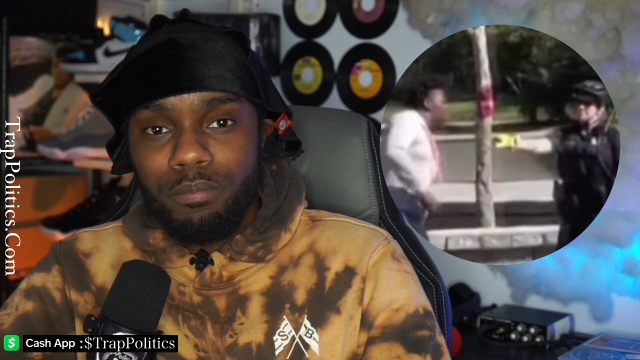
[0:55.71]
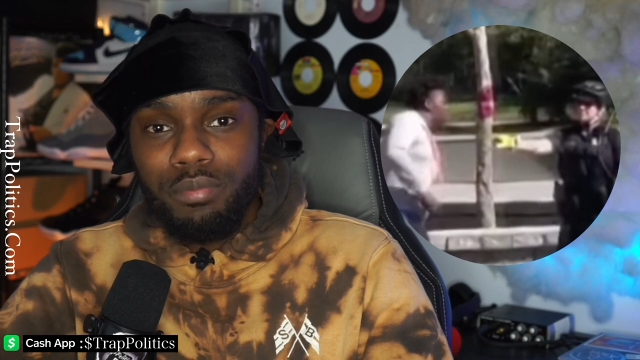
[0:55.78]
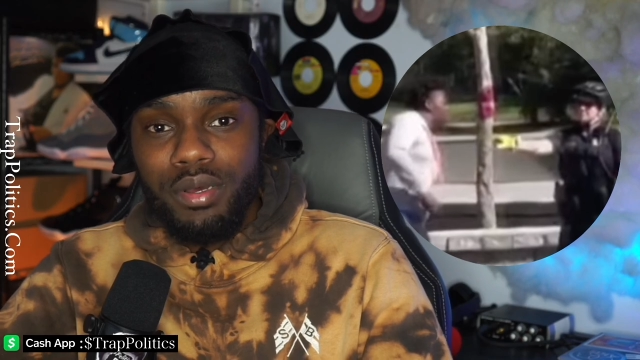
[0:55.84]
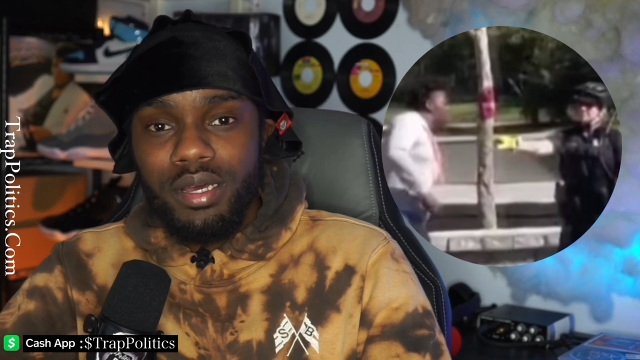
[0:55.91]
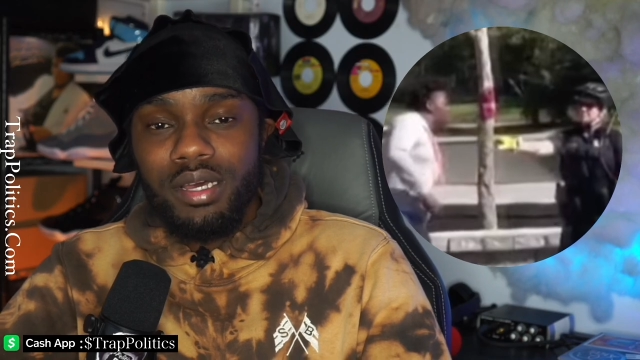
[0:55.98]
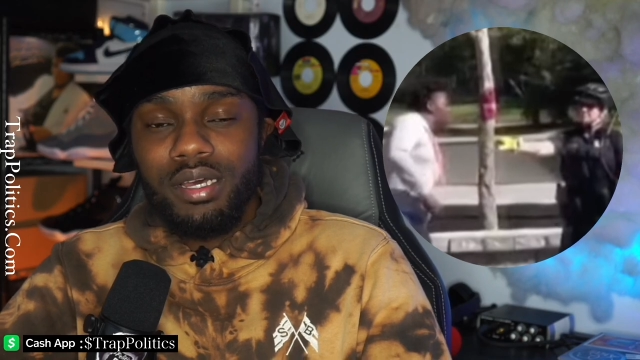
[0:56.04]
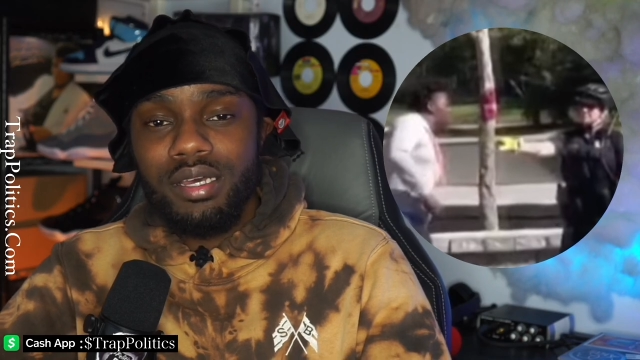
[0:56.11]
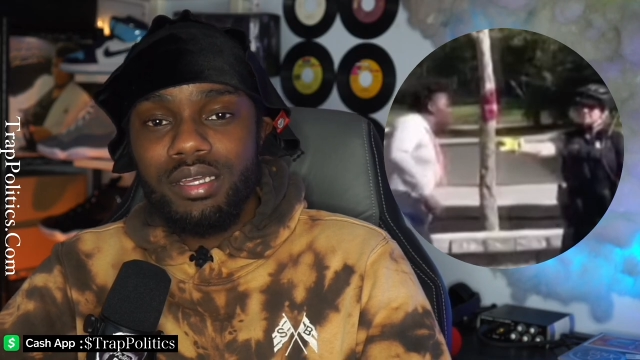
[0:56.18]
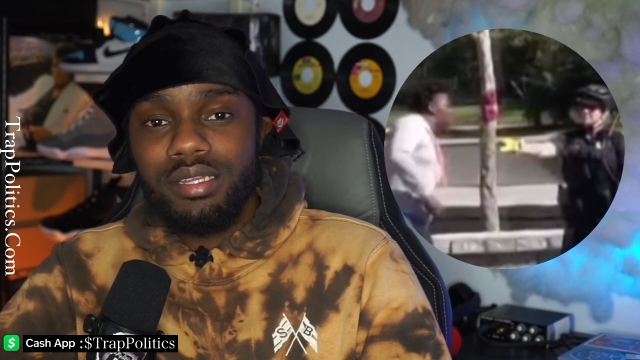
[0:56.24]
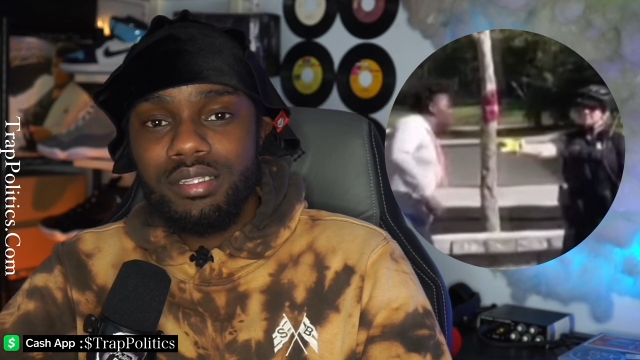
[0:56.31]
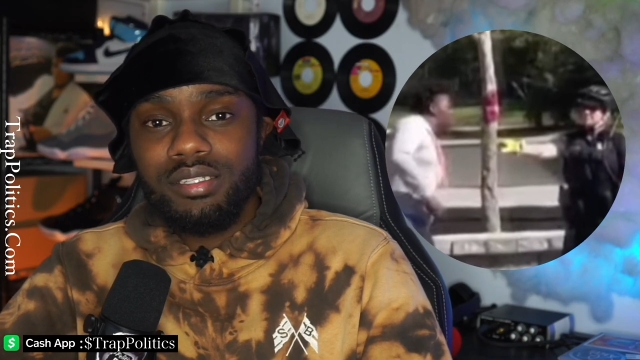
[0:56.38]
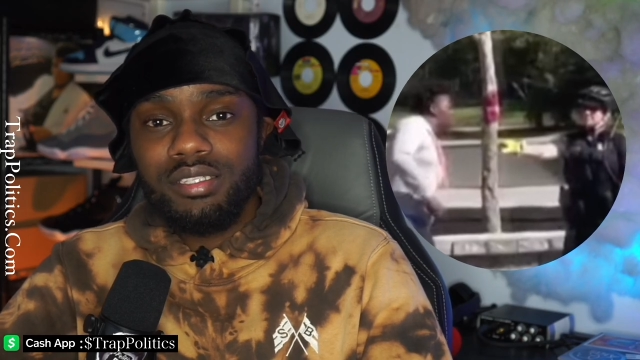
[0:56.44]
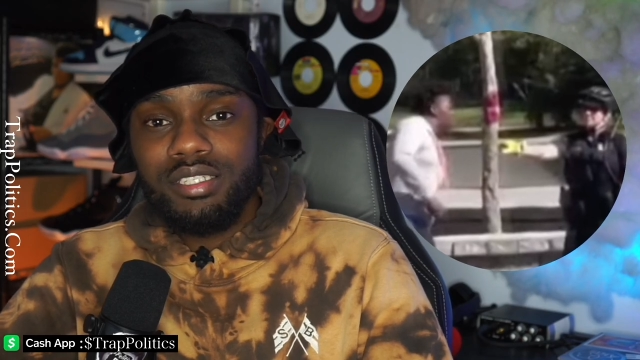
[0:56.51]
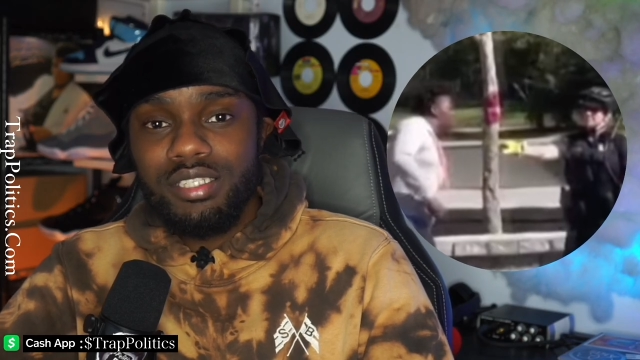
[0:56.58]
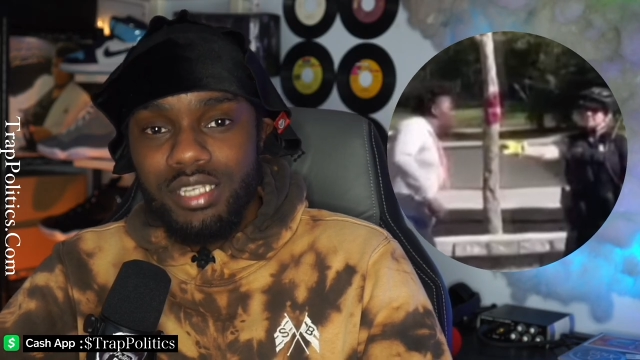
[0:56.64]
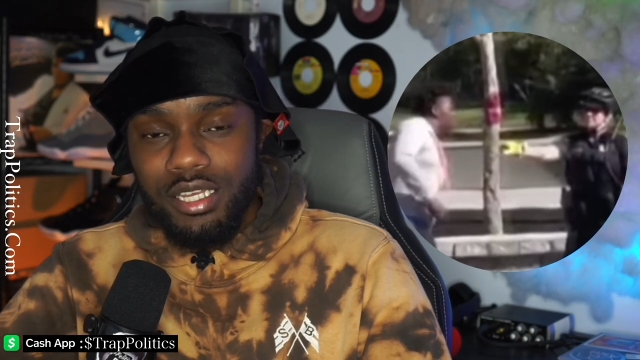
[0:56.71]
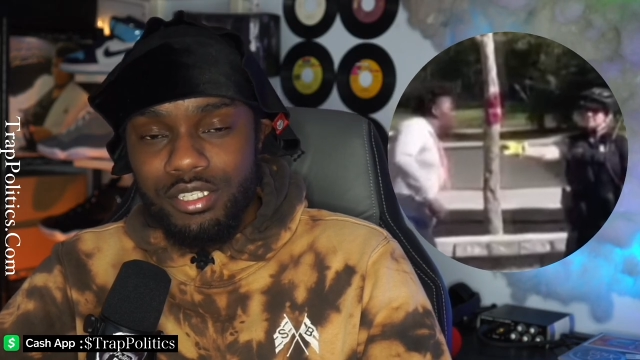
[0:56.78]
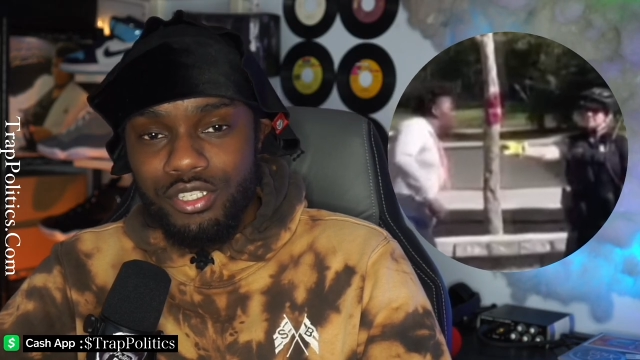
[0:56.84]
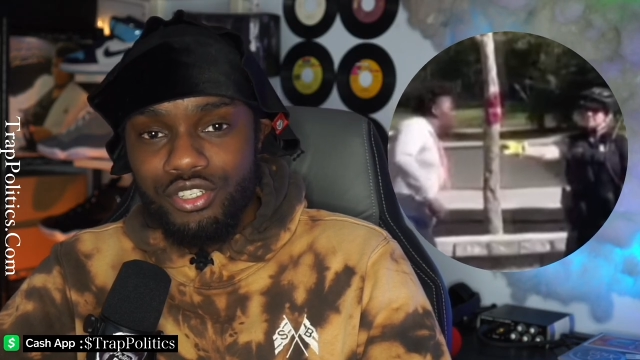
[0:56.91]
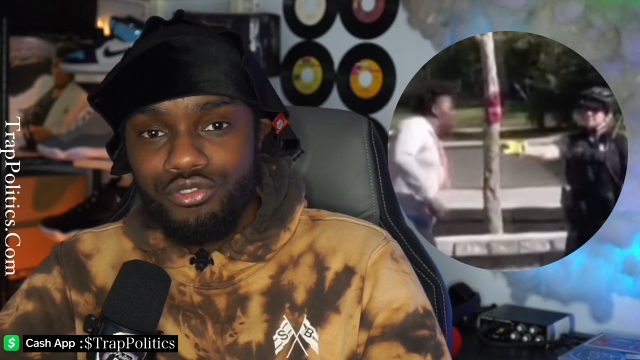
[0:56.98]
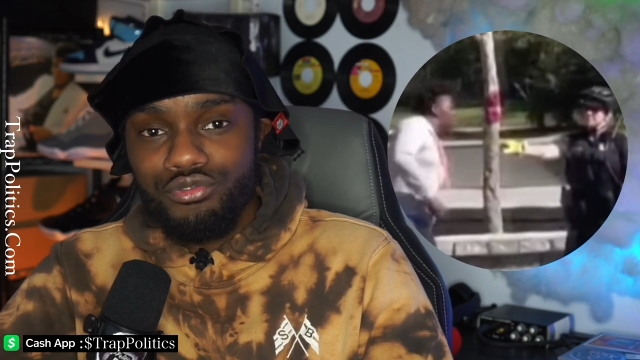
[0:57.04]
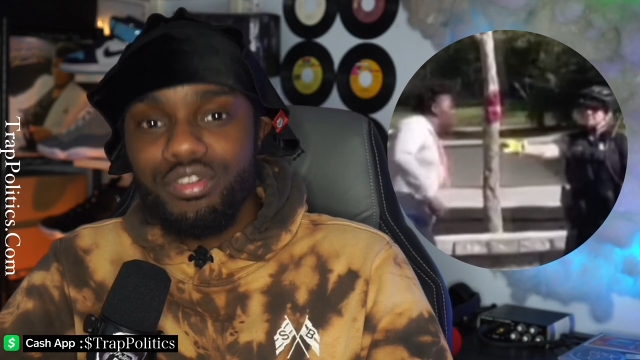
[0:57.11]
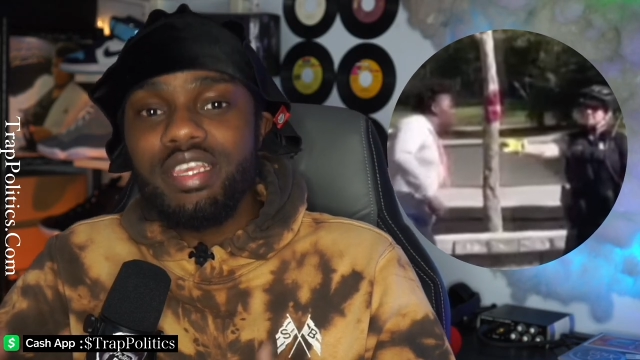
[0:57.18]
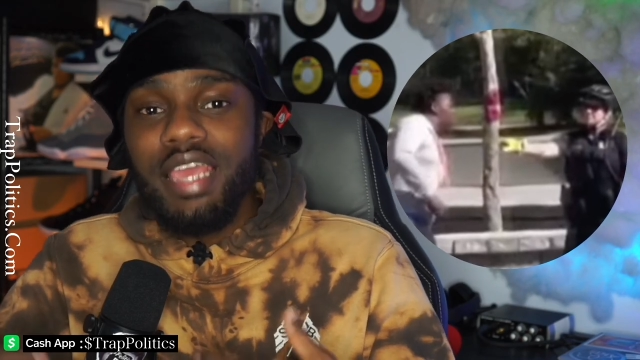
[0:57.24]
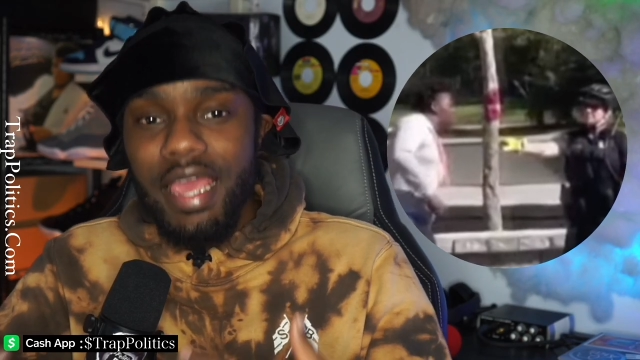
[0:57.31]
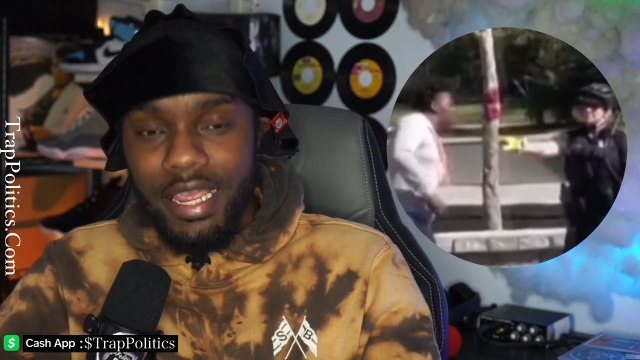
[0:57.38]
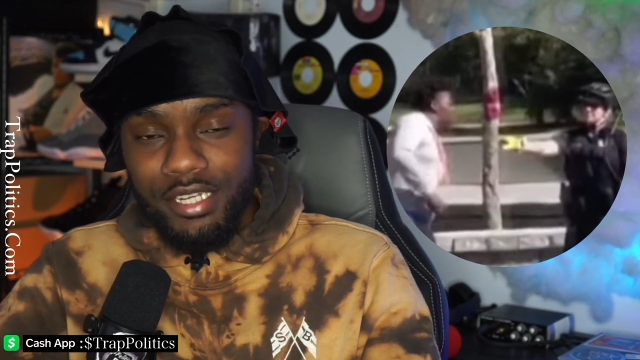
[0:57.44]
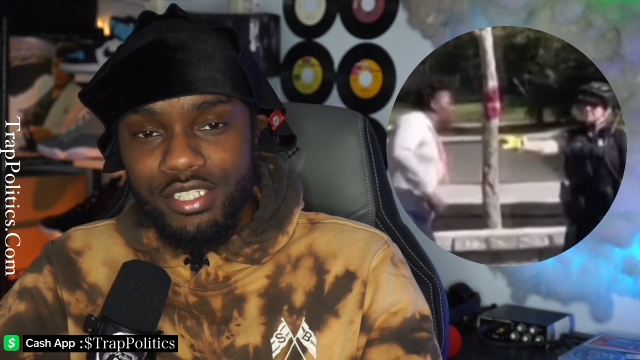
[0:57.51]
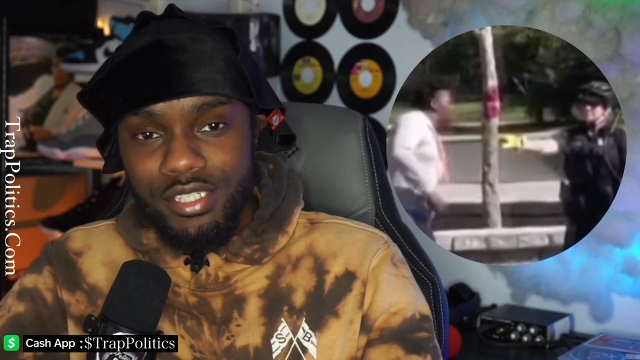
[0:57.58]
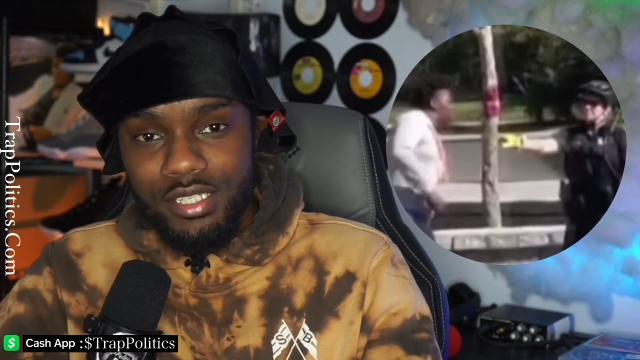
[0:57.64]
but such
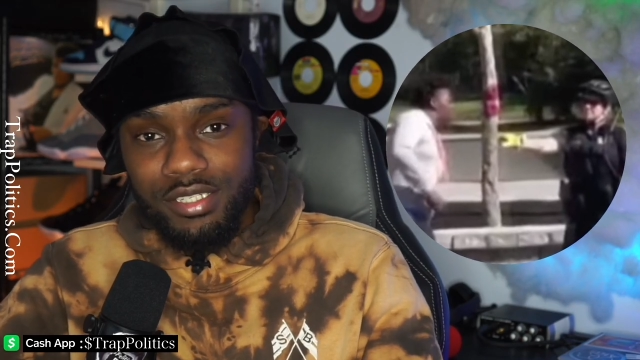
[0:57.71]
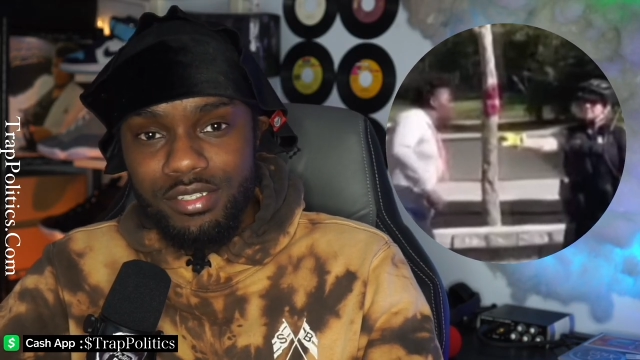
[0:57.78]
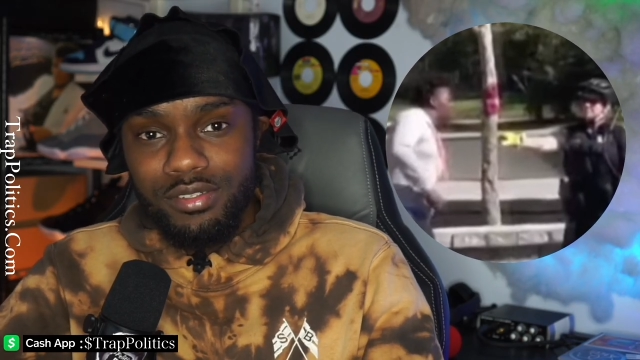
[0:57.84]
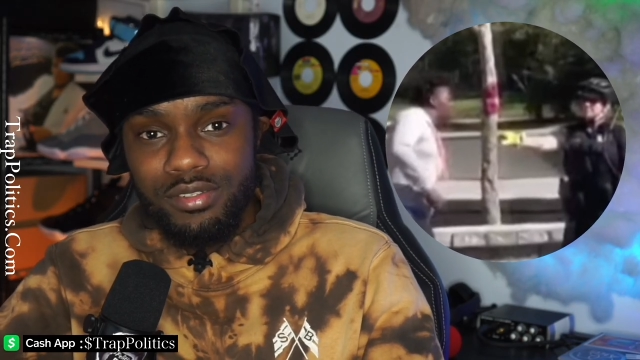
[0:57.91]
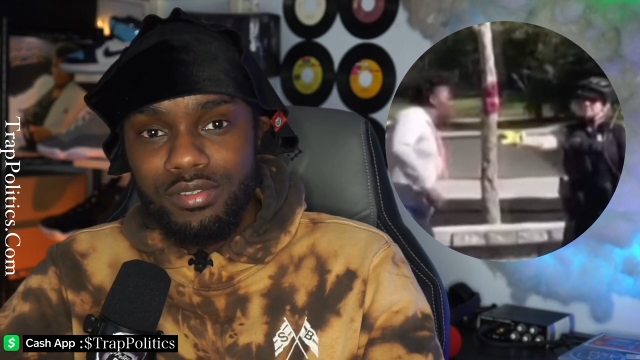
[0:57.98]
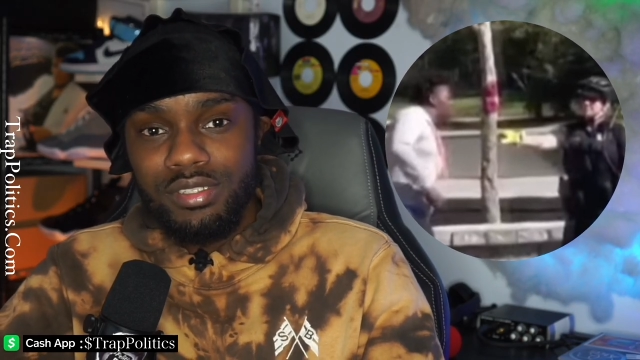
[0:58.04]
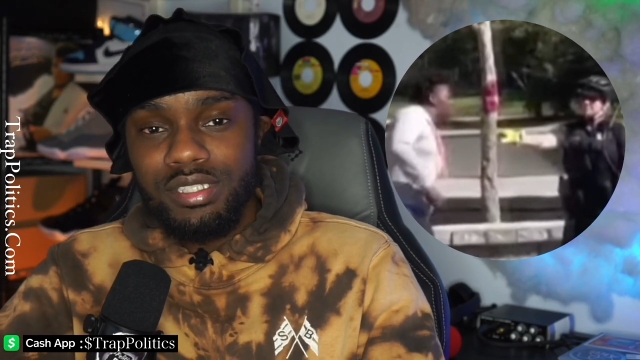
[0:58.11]
reaction